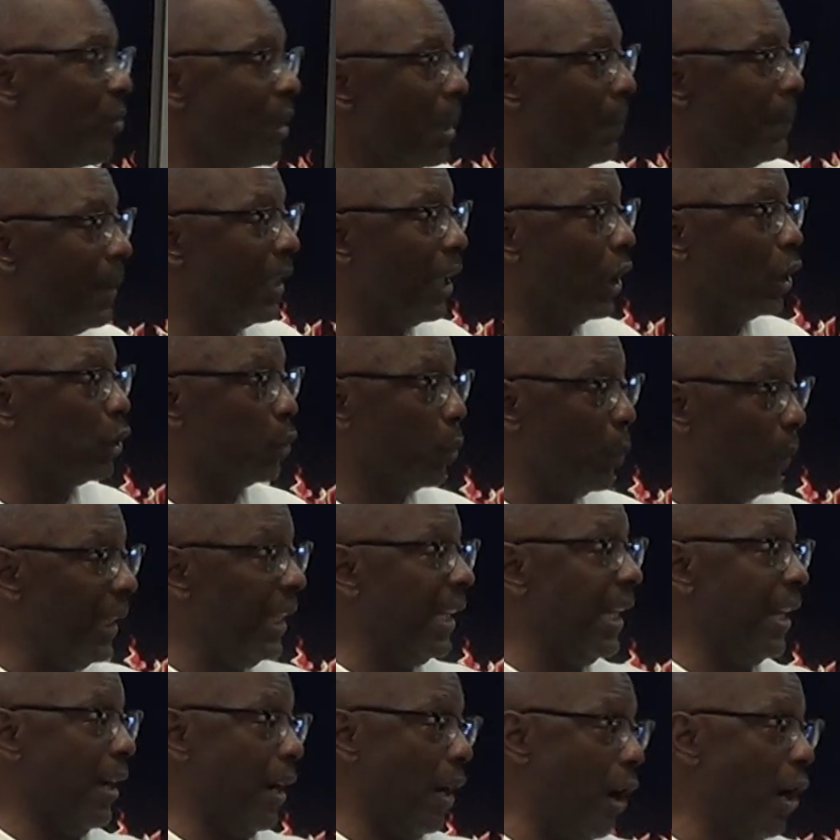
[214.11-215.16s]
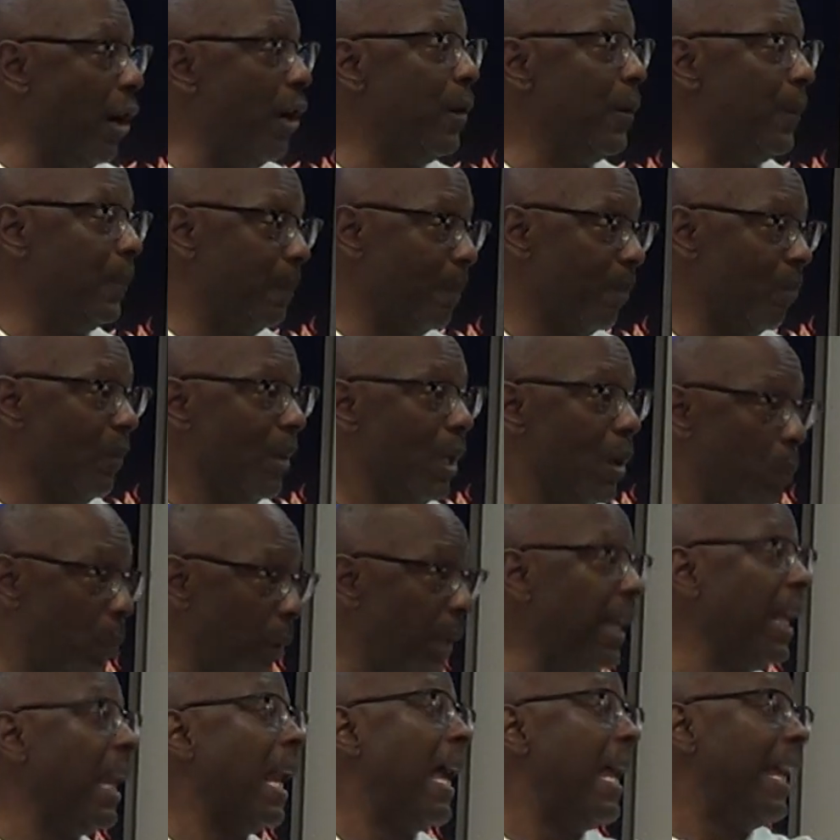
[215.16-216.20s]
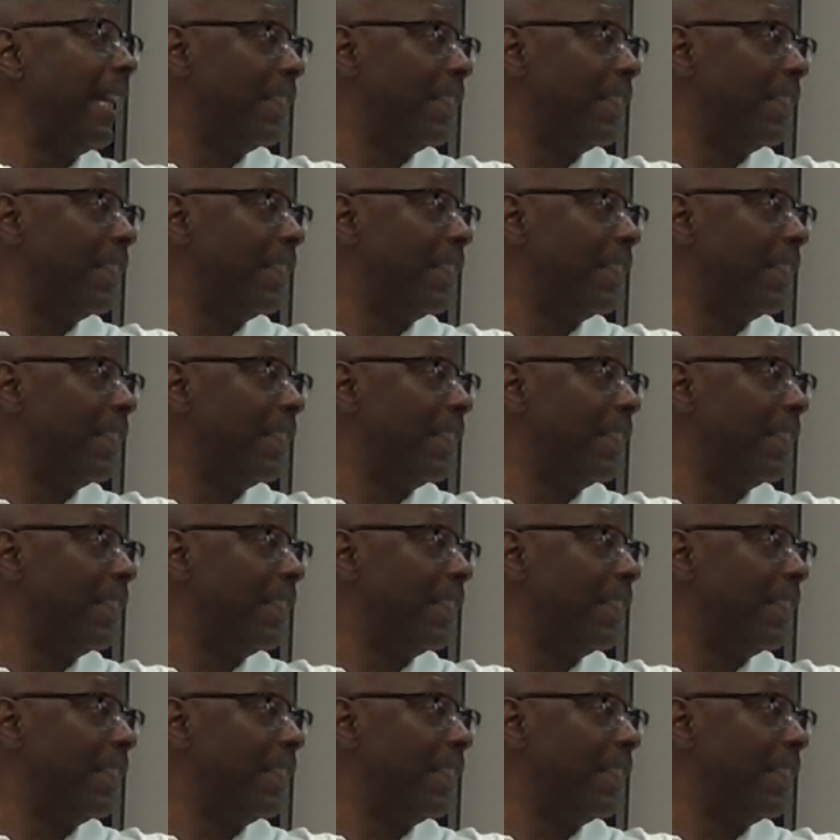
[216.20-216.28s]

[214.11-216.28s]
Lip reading: because we get hurt. We get our